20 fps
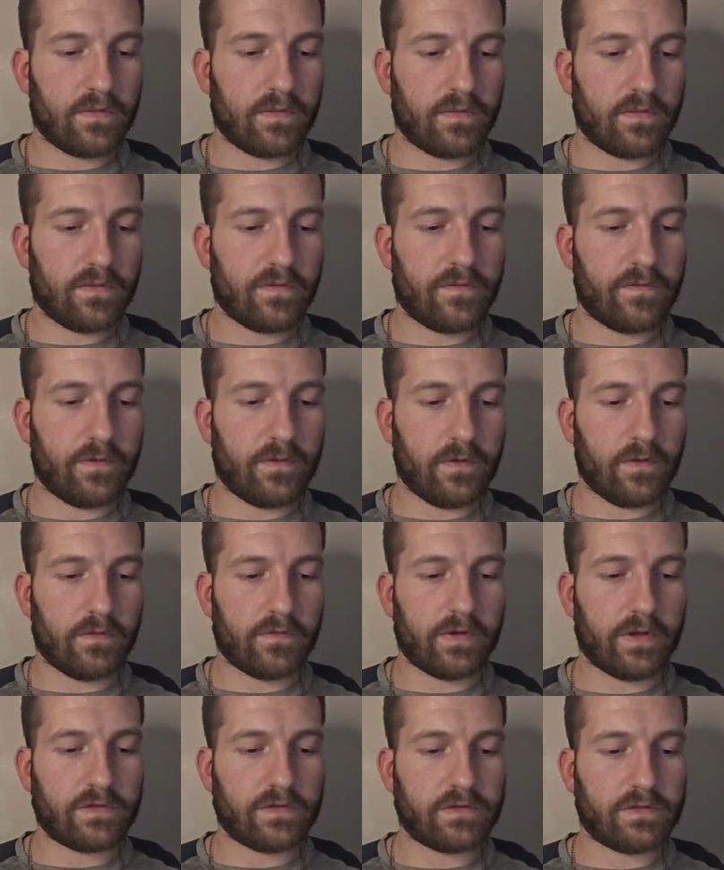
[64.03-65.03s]
full
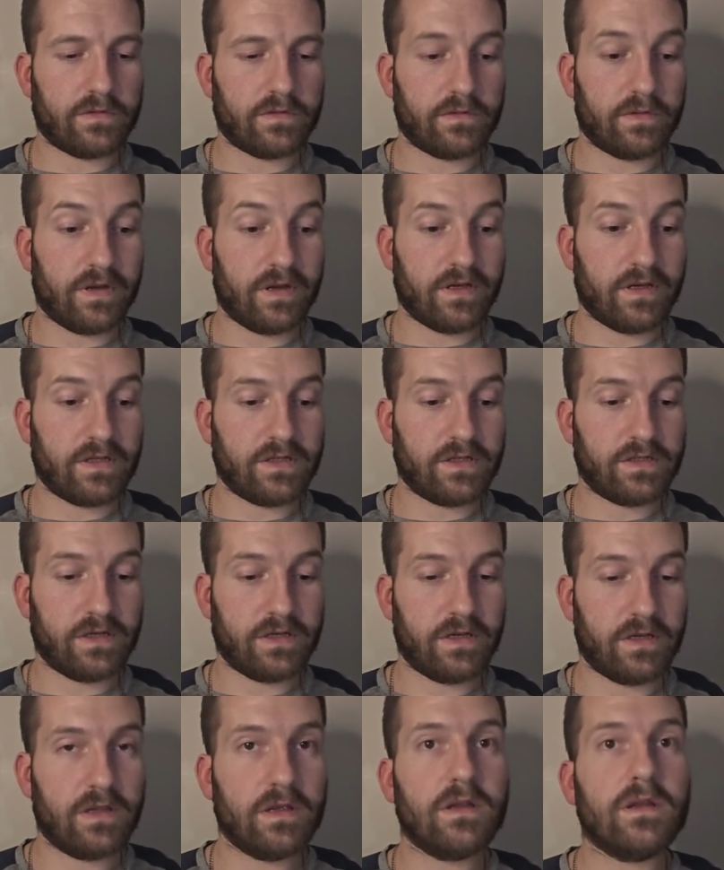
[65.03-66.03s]

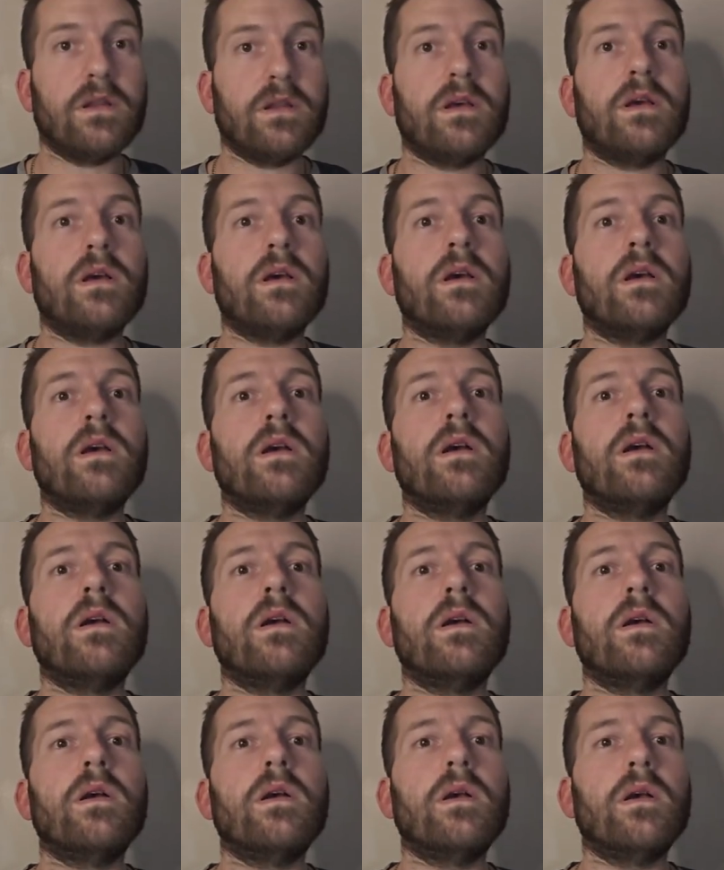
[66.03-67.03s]
restoration,
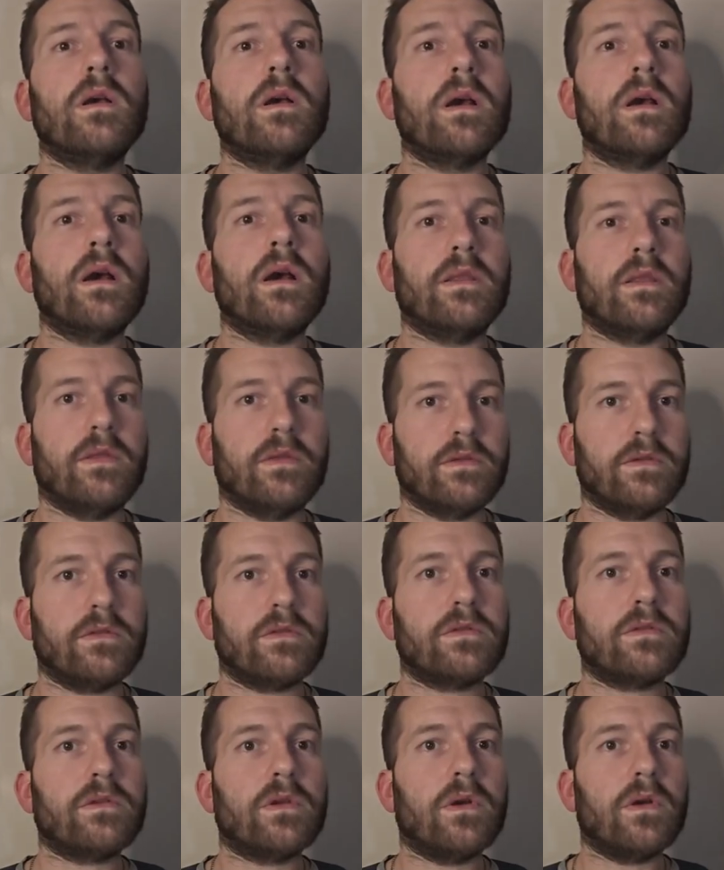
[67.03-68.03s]
and then the
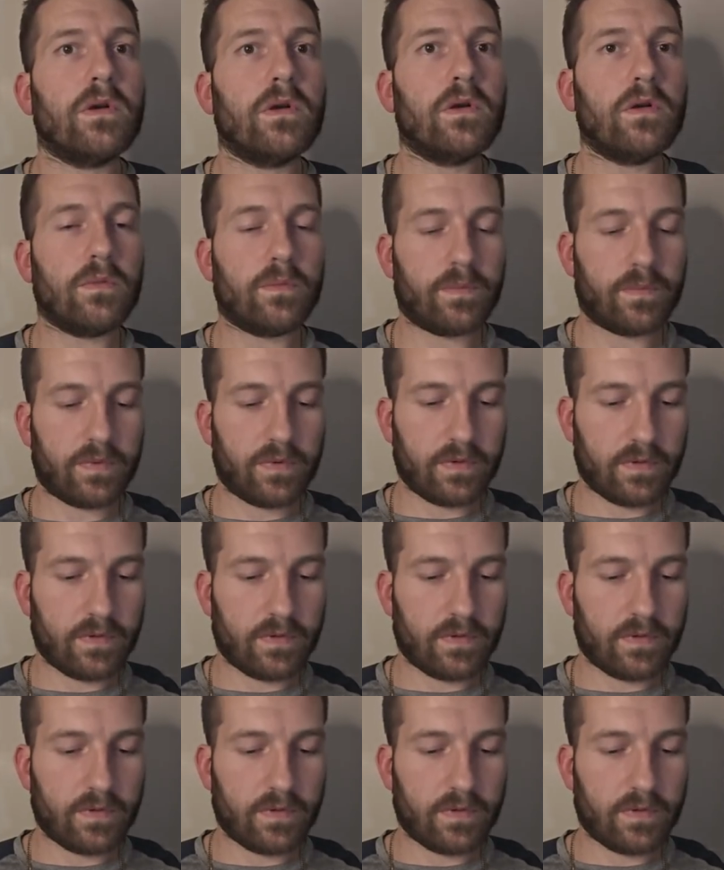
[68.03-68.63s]
scope.